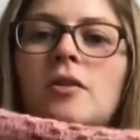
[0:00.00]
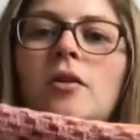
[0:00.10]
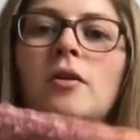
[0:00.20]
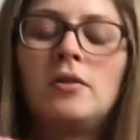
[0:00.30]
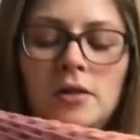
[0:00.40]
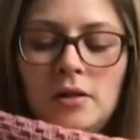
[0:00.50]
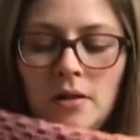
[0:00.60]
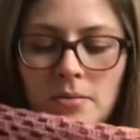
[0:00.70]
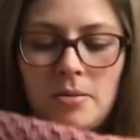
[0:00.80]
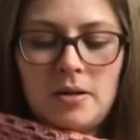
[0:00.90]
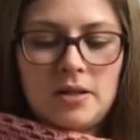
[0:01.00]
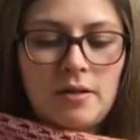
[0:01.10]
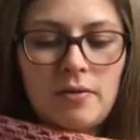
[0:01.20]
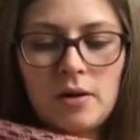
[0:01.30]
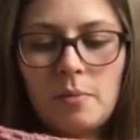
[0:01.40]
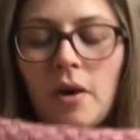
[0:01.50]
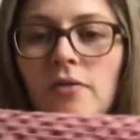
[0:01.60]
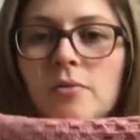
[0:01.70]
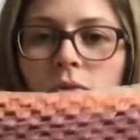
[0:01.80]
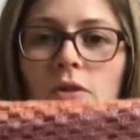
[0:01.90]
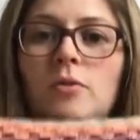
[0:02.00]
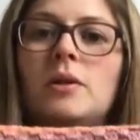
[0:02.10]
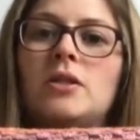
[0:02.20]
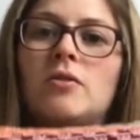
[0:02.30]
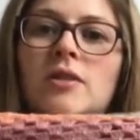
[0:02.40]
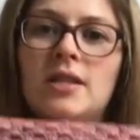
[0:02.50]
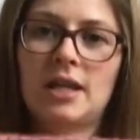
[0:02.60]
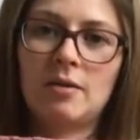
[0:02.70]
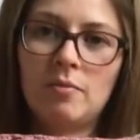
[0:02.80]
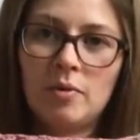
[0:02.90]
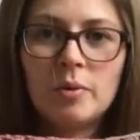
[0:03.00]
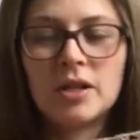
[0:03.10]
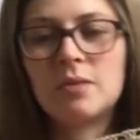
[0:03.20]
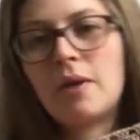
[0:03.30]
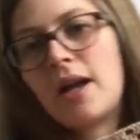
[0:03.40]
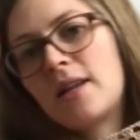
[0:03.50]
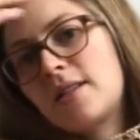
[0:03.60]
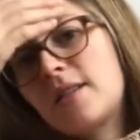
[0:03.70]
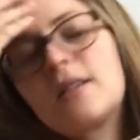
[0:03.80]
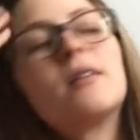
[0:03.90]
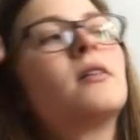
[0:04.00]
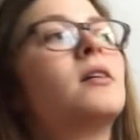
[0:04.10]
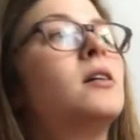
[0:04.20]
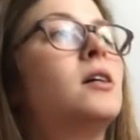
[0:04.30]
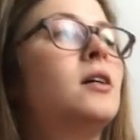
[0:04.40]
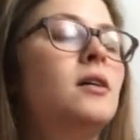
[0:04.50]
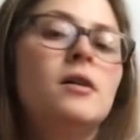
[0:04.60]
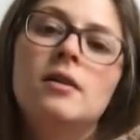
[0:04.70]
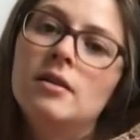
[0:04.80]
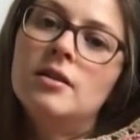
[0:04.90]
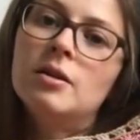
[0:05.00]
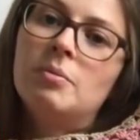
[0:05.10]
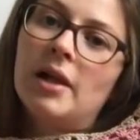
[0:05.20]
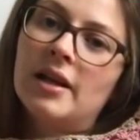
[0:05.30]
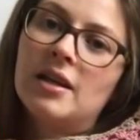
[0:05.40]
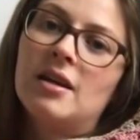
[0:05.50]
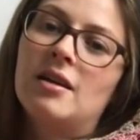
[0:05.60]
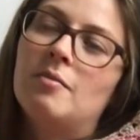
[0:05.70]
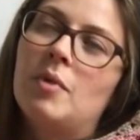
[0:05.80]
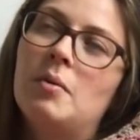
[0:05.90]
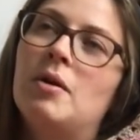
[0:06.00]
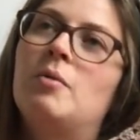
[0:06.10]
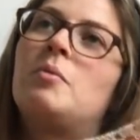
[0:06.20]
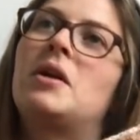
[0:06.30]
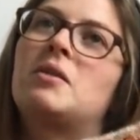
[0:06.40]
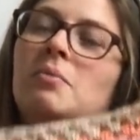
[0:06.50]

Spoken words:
They're all different apart from 2, which are the same, which makes the blanket, maybe it will make the